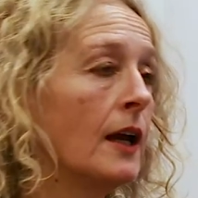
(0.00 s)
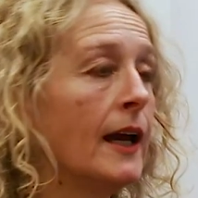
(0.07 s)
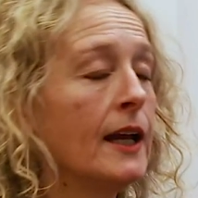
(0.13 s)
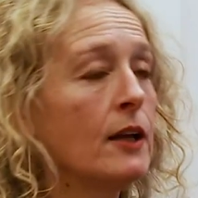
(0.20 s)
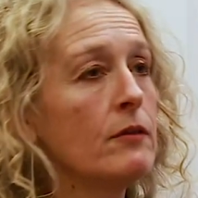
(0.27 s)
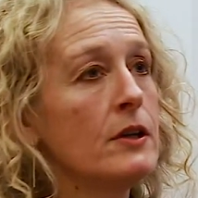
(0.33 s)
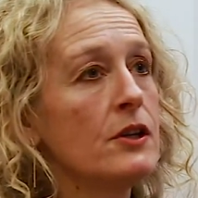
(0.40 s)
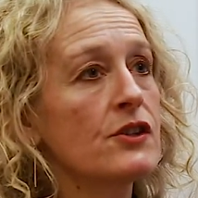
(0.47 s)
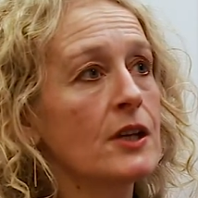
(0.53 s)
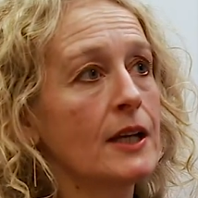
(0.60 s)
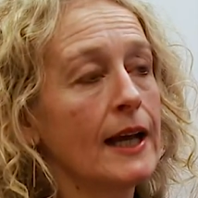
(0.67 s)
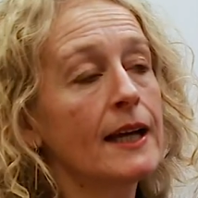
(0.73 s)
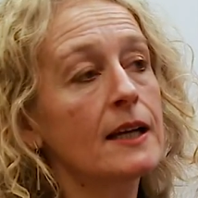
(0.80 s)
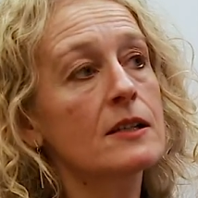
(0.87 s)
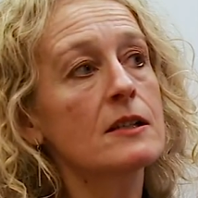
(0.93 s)
And we
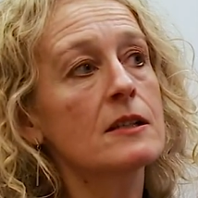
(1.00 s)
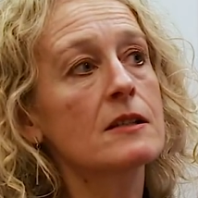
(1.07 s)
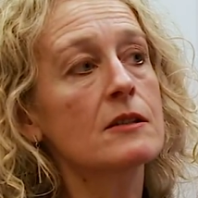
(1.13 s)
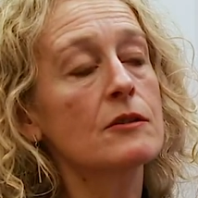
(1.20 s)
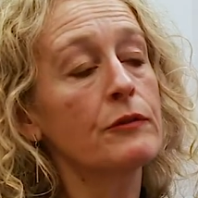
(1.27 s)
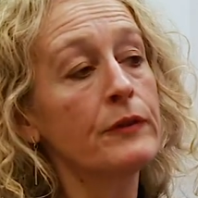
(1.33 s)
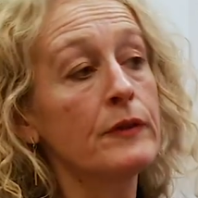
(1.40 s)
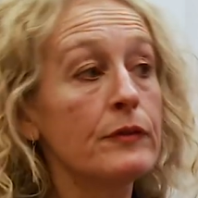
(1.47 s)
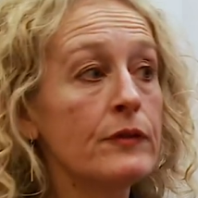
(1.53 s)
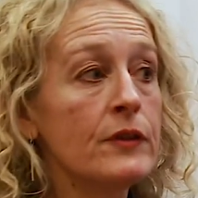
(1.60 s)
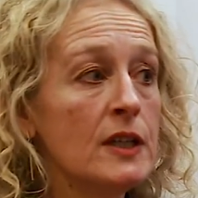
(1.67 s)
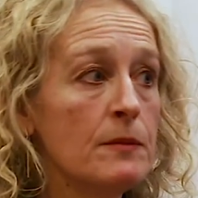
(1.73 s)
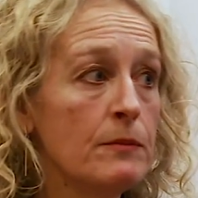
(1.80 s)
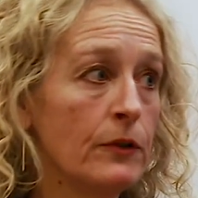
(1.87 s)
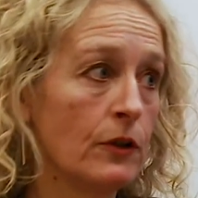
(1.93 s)
selected
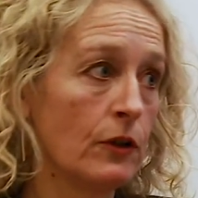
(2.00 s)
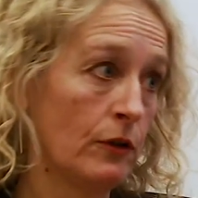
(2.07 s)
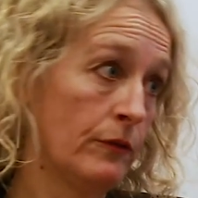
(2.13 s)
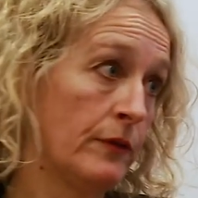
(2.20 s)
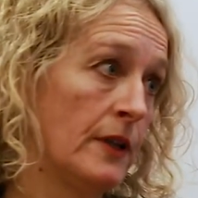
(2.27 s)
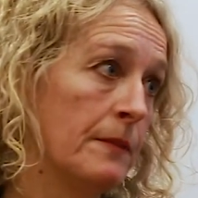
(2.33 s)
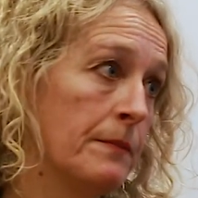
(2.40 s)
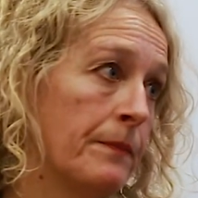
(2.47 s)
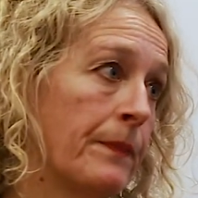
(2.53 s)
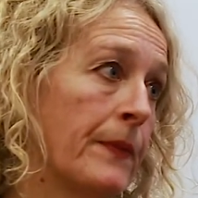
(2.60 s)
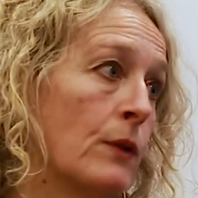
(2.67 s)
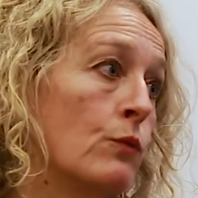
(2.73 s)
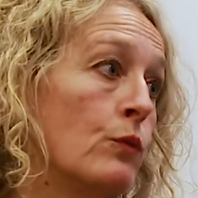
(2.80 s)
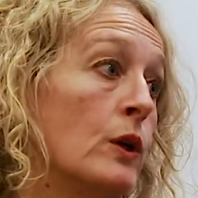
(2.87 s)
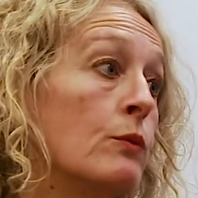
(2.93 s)
15 of them
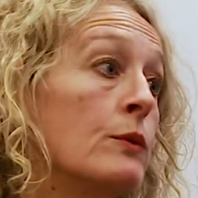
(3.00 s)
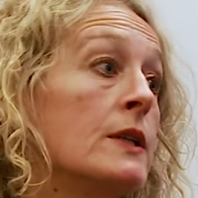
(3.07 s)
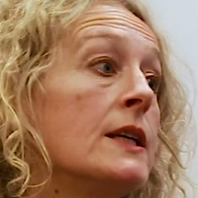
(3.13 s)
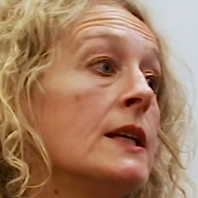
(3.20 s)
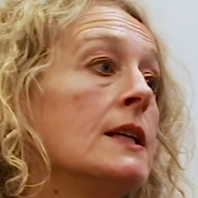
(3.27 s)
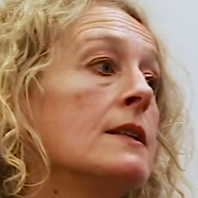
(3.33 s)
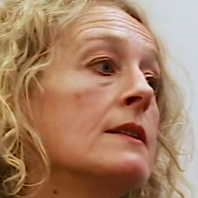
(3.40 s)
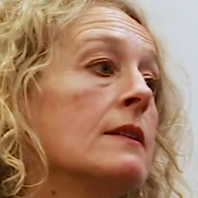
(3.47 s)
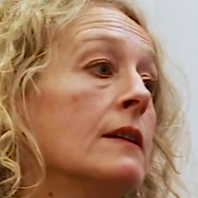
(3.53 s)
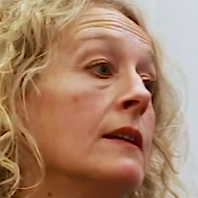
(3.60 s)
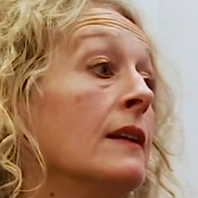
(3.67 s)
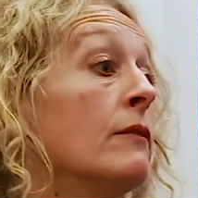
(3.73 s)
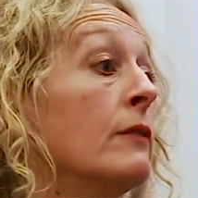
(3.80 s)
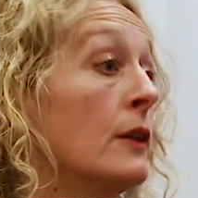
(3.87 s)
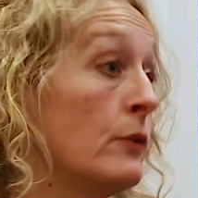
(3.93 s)
where we did
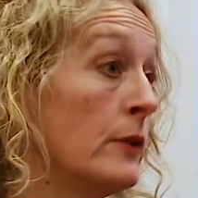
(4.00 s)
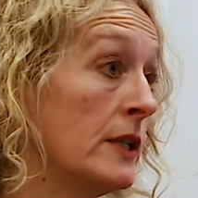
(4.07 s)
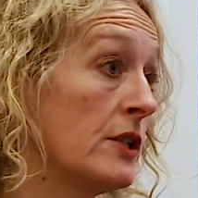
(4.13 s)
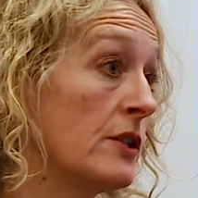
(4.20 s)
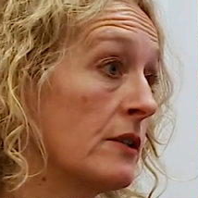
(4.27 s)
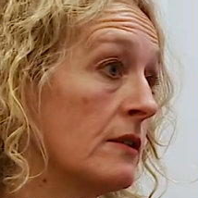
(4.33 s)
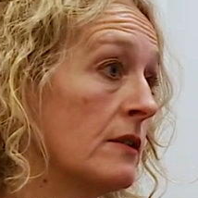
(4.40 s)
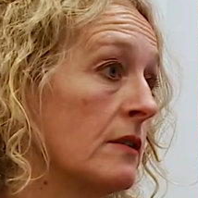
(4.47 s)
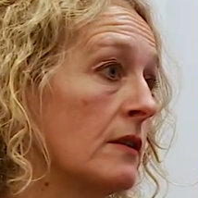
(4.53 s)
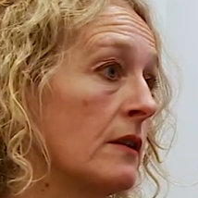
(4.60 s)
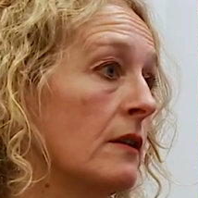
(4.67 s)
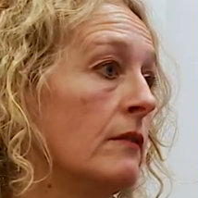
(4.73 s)
an evaluation.